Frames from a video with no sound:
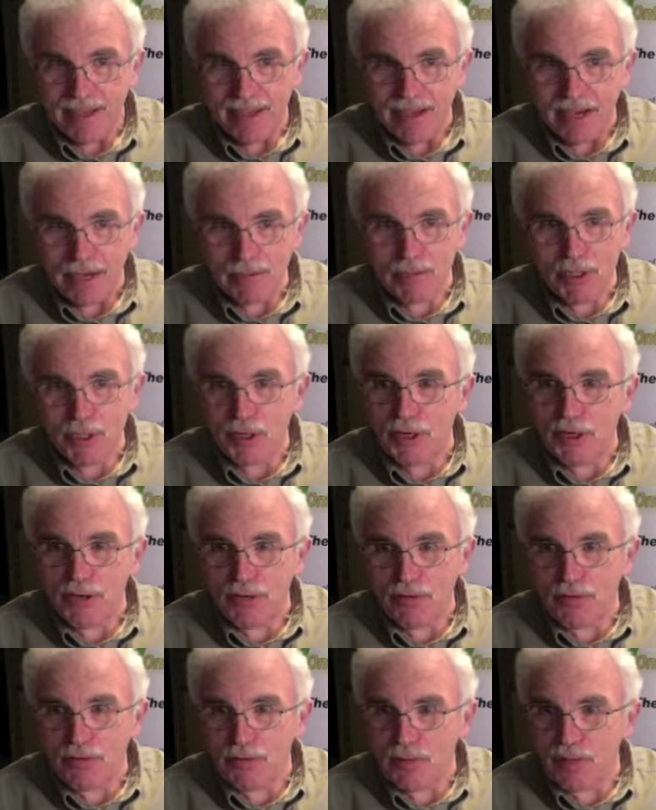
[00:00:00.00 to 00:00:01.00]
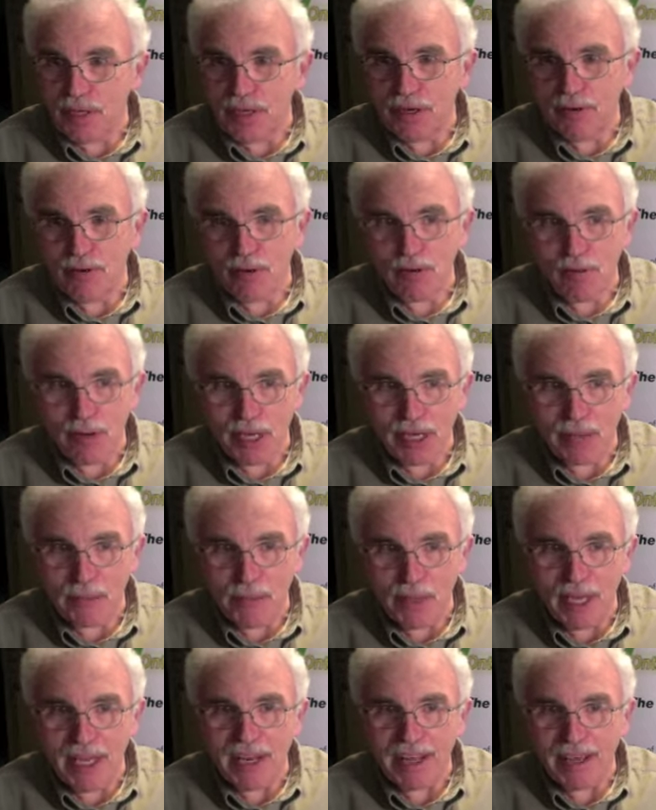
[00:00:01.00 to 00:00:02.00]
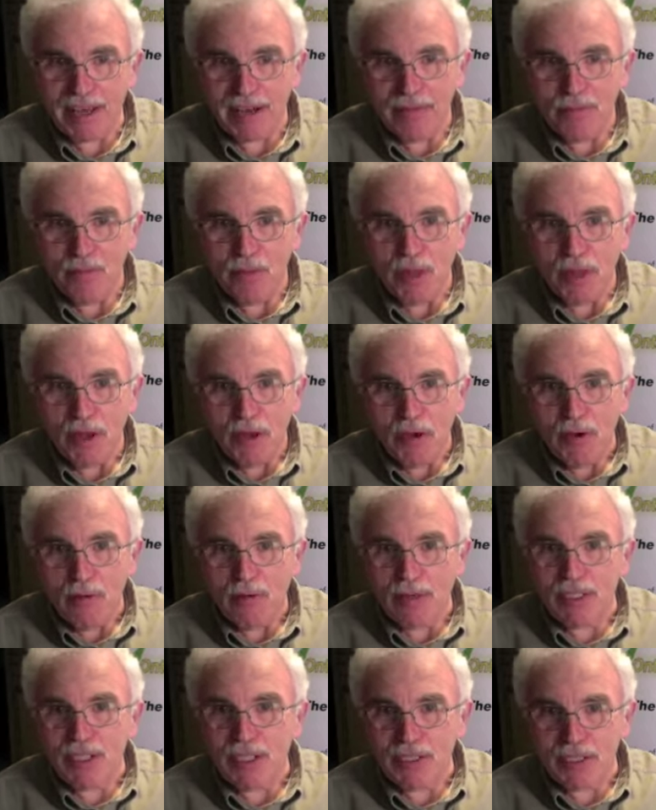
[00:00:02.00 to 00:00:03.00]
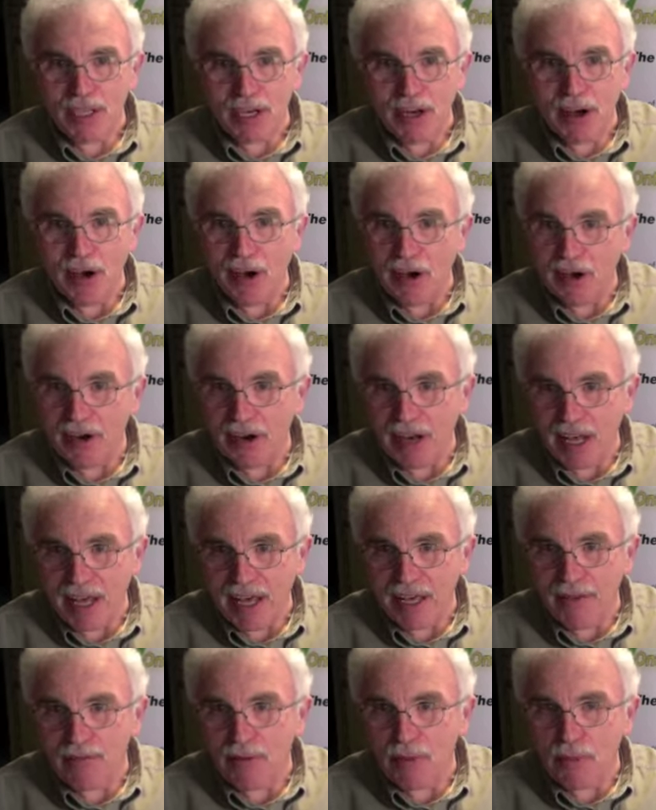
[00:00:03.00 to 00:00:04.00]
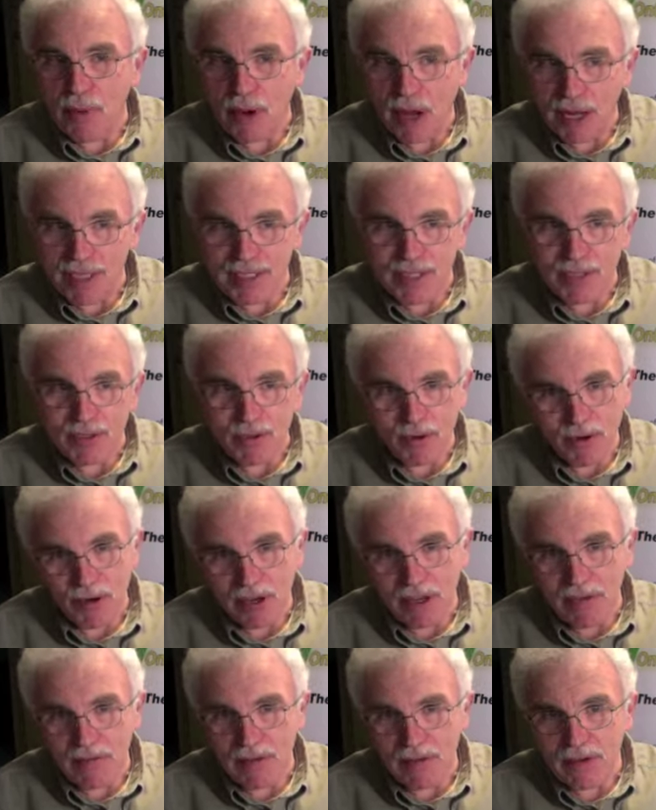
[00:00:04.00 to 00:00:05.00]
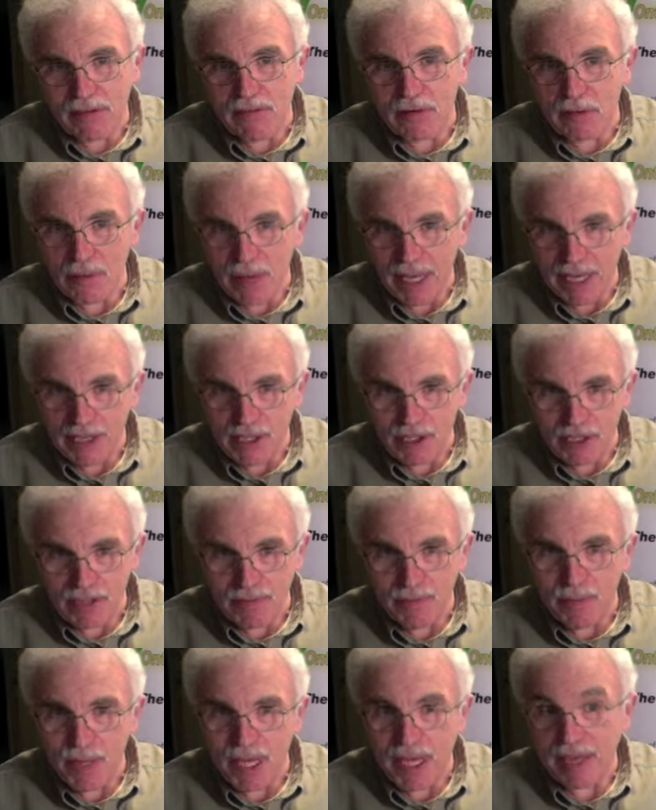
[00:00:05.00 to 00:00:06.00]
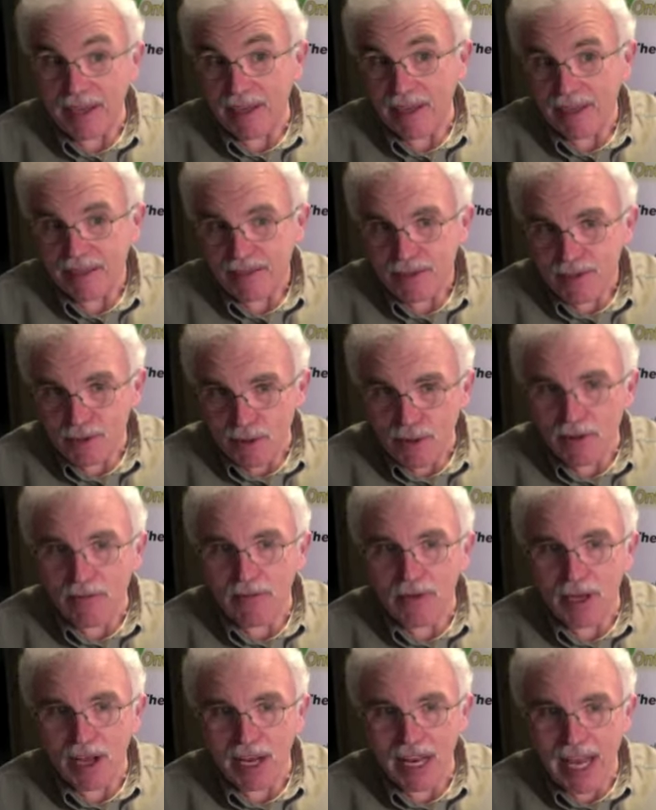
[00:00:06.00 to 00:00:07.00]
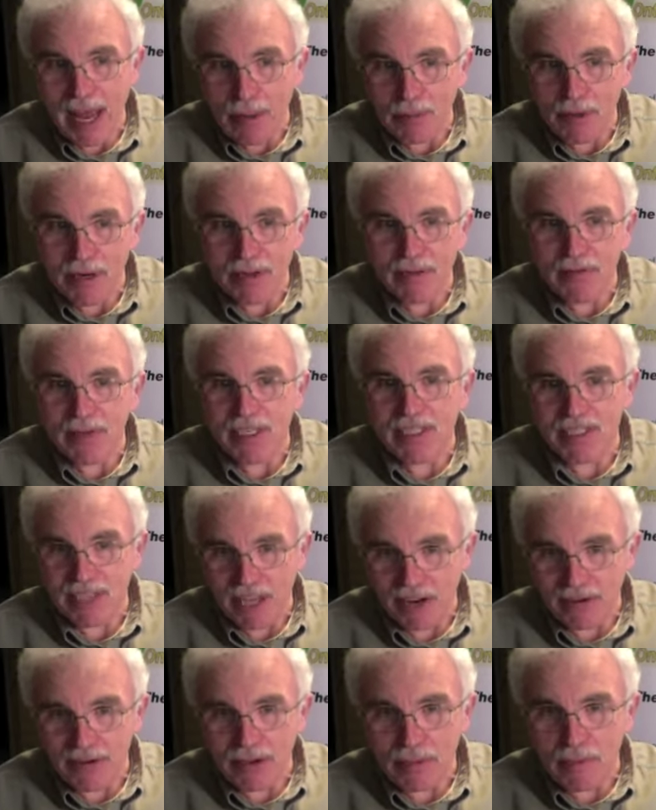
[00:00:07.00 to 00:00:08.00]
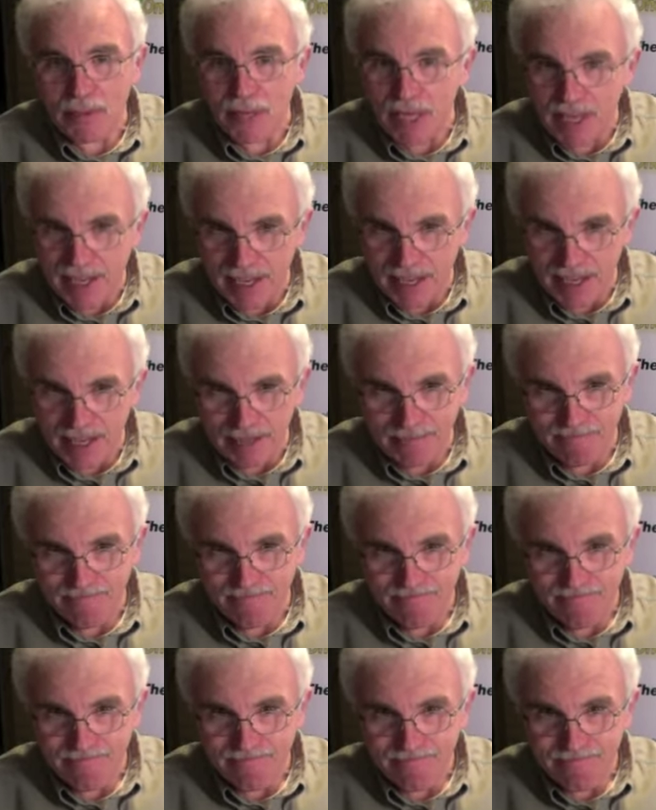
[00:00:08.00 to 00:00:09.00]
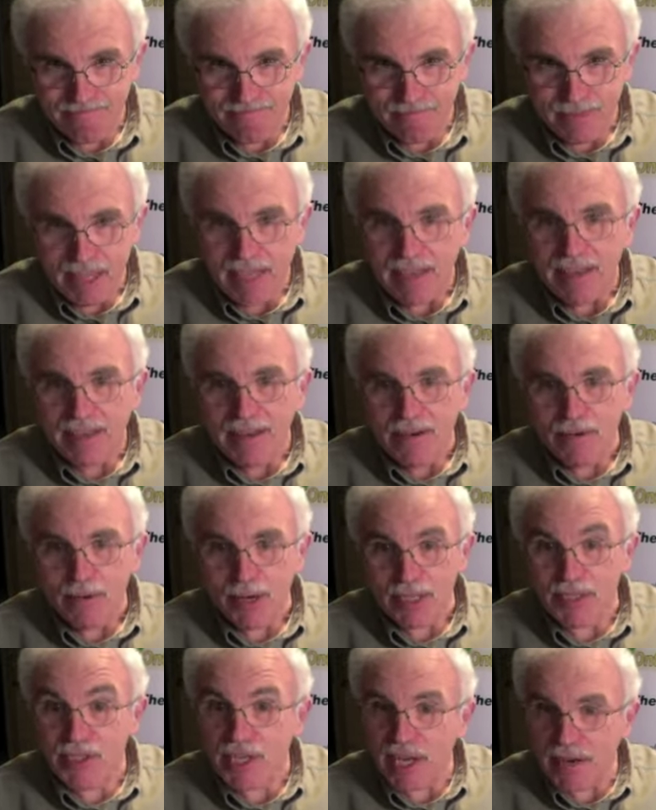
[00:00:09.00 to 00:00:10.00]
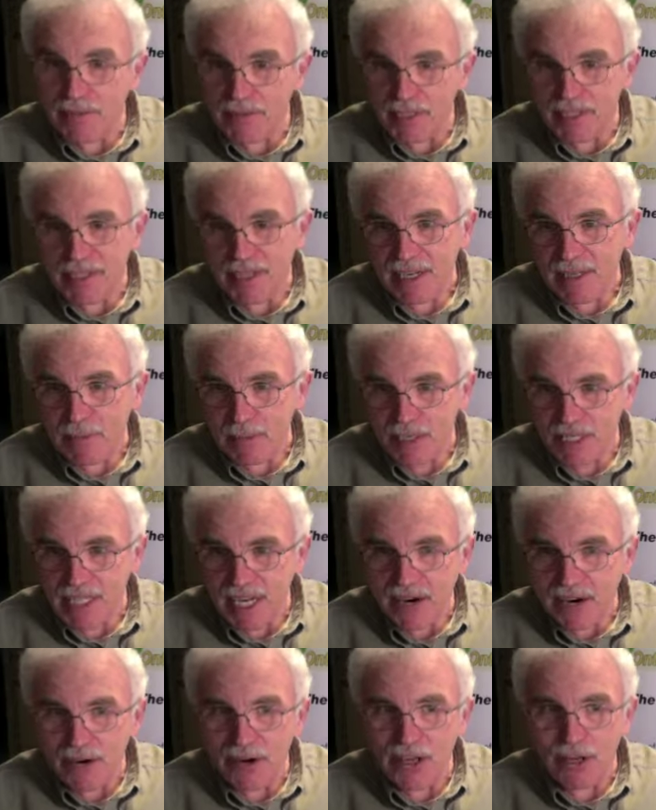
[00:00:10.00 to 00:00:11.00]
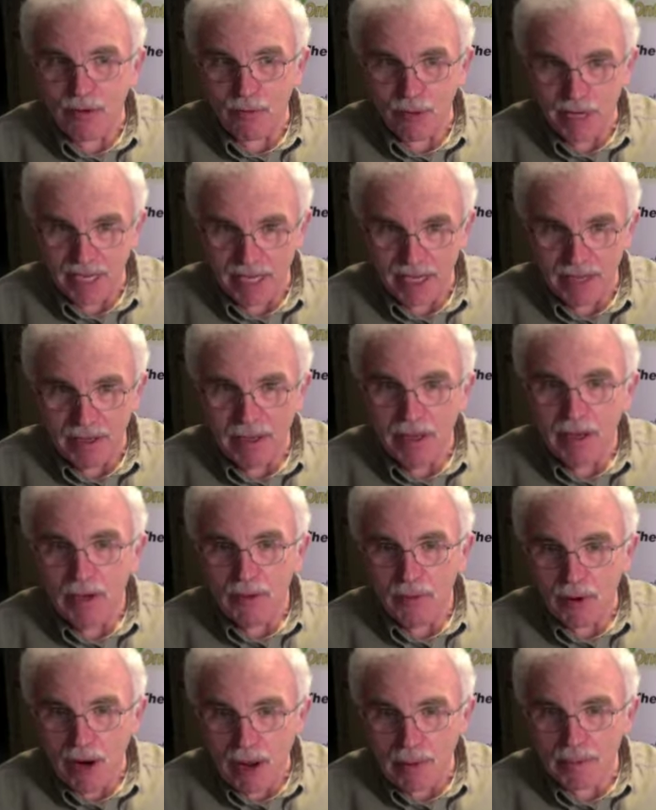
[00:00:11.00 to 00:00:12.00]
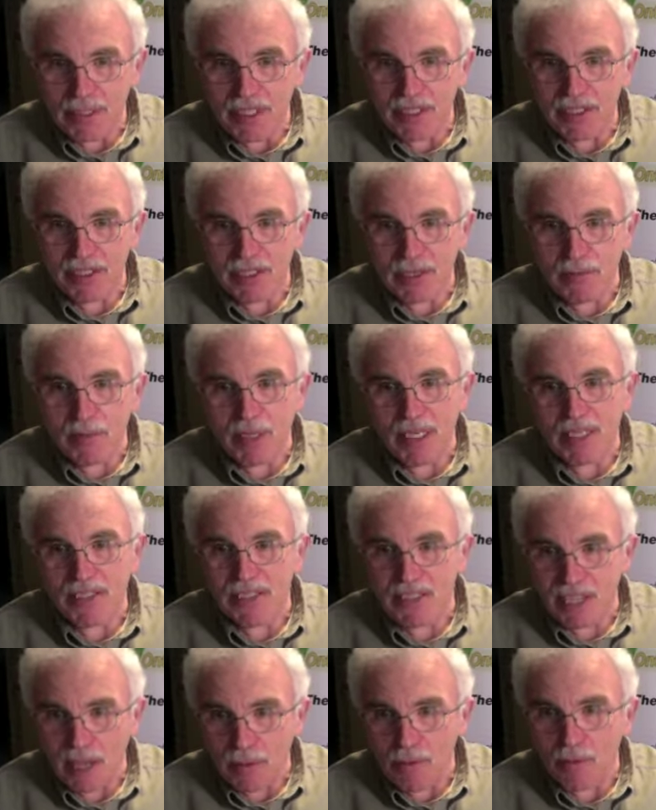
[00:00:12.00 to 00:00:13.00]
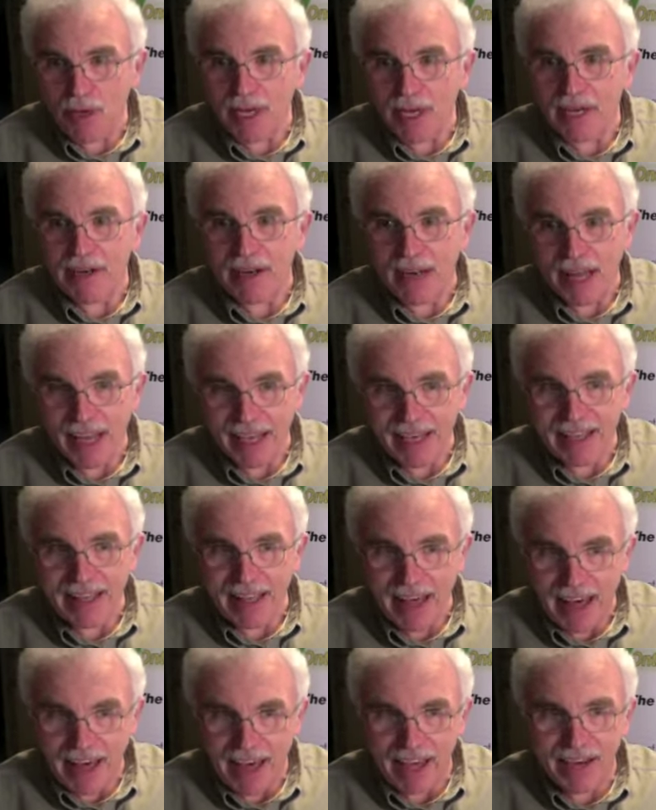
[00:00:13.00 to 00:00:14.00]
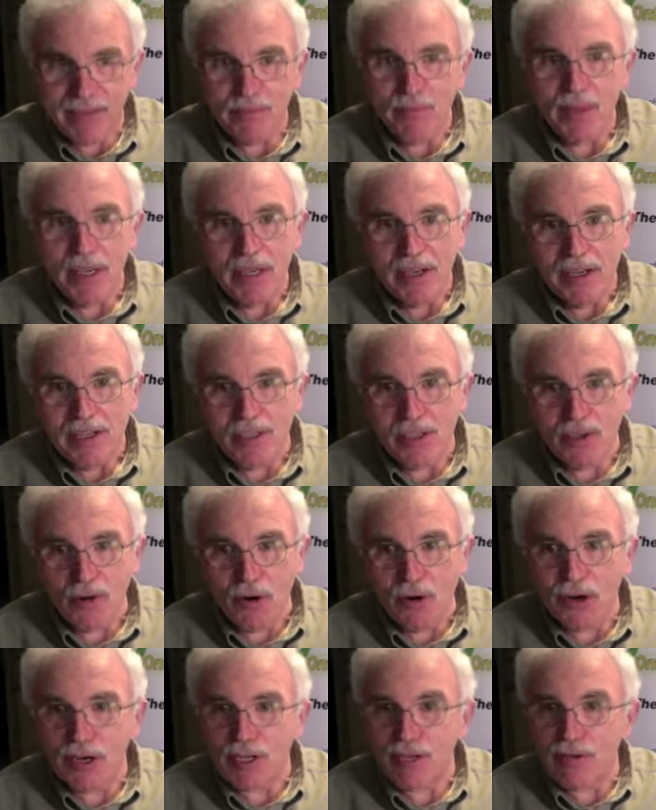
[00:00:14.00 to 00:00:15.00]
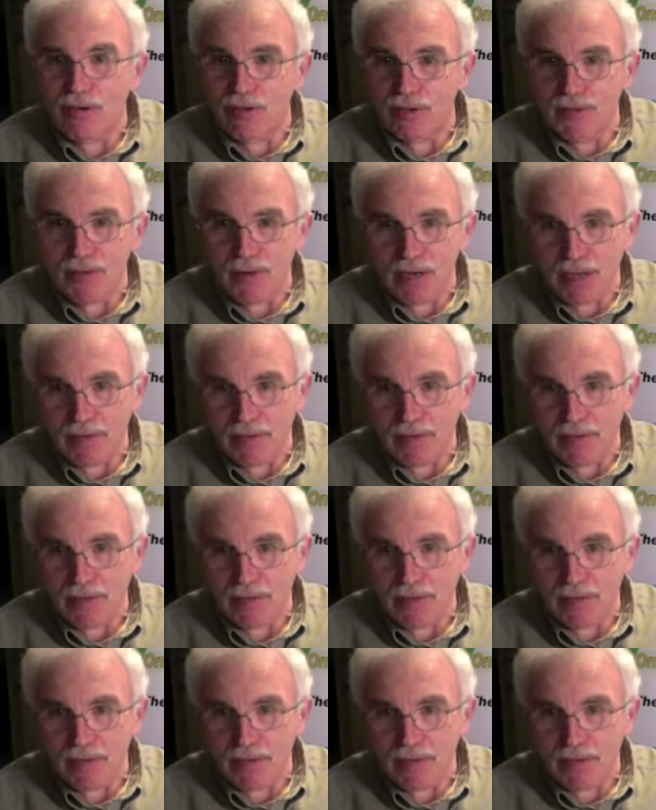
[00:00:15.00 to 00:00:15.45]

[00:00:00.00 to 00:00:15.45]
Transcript: I'm sure you're familiar with Wikipedia, which is an online repository of information, a sort of collaborative encyclopedia. Well, Jeff's Libertarian Wiki promises to be somewhat like that, storing useful